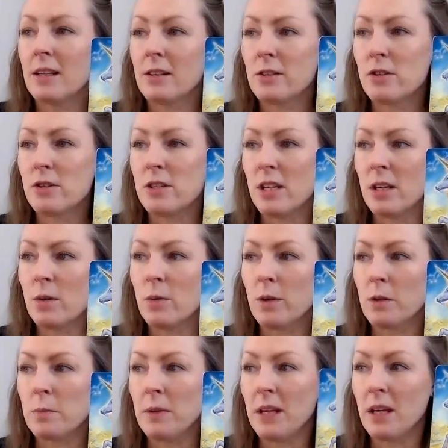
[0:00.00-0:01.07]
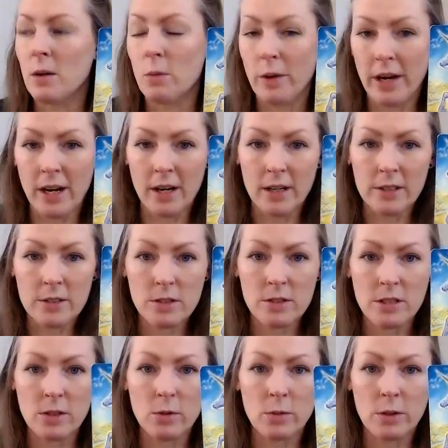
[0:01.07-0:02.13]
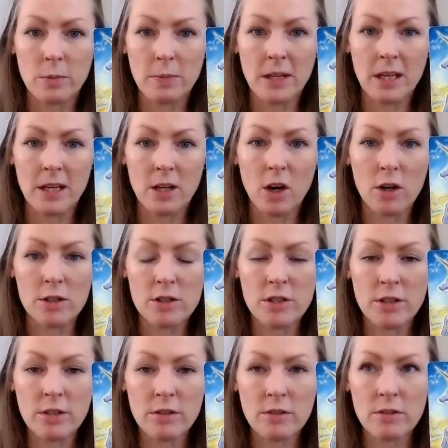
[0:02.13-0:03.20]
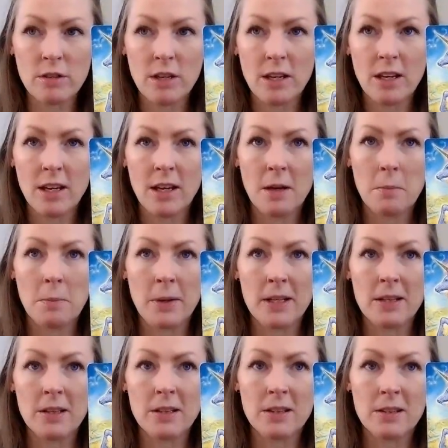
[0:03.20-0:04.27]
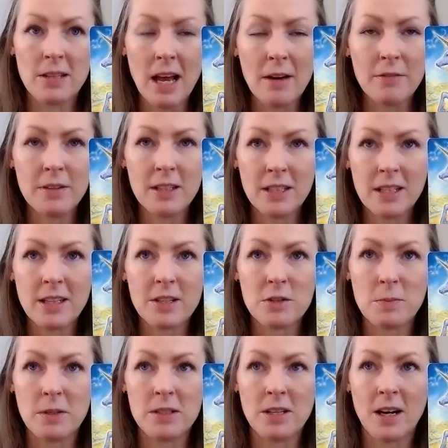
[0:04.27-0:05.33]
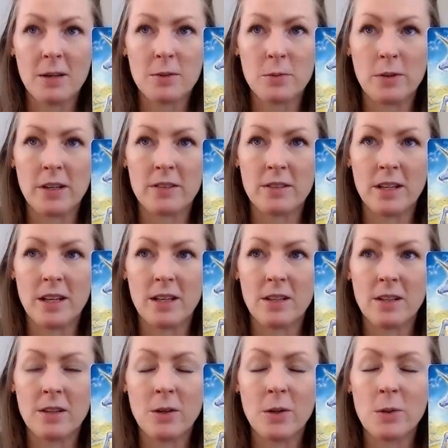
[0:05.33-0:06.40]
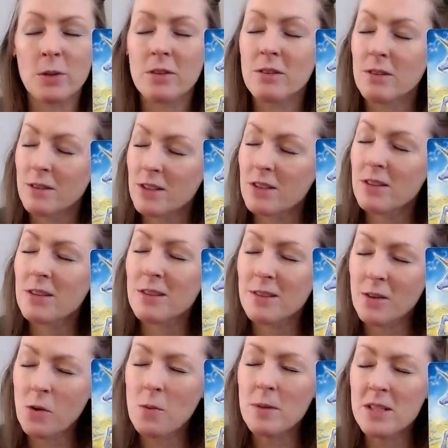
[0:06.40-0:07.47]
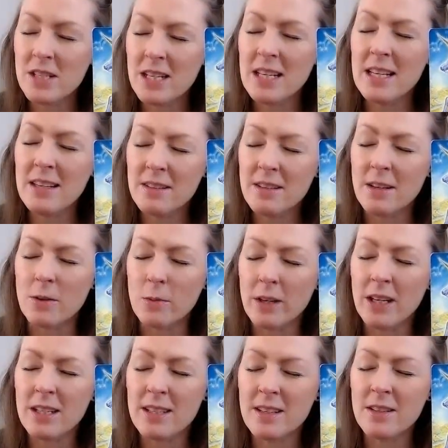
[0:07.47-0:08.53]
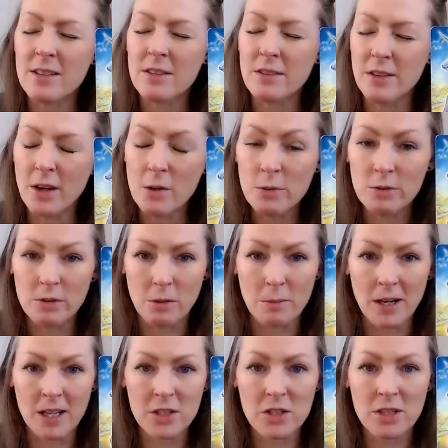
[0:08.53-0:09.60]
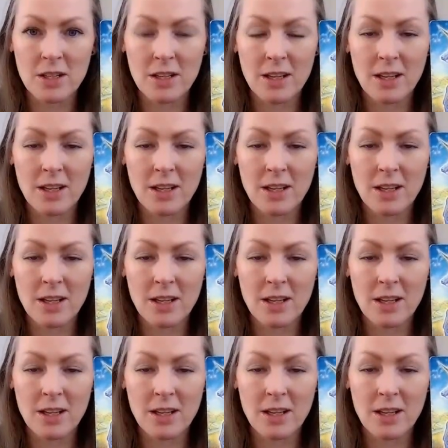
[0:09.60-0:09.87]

to deal with being aware, to deal with being conscious. But definitely, there's been times where I said, you know, it was just so much easier when I didn't know so much.